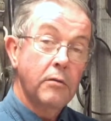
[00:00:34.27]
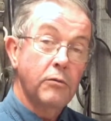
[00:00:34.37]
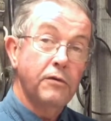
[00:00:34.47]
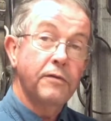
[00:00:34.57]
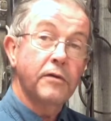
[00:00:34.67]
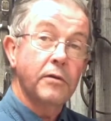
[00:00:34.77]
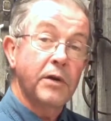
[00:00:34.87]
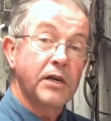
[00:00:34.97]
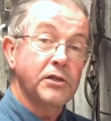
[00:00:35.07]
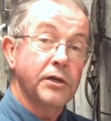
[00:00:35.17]
moved to the
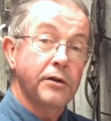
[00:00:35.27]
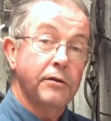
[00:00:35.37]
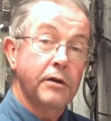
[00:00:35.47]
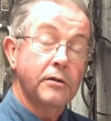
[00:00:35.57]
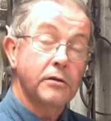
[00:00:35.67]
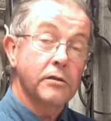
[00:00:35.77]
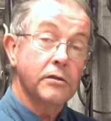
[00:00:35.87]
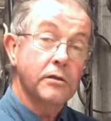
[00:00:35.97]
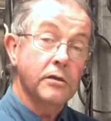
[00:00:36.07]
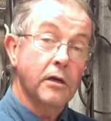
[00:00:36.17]
Massey area just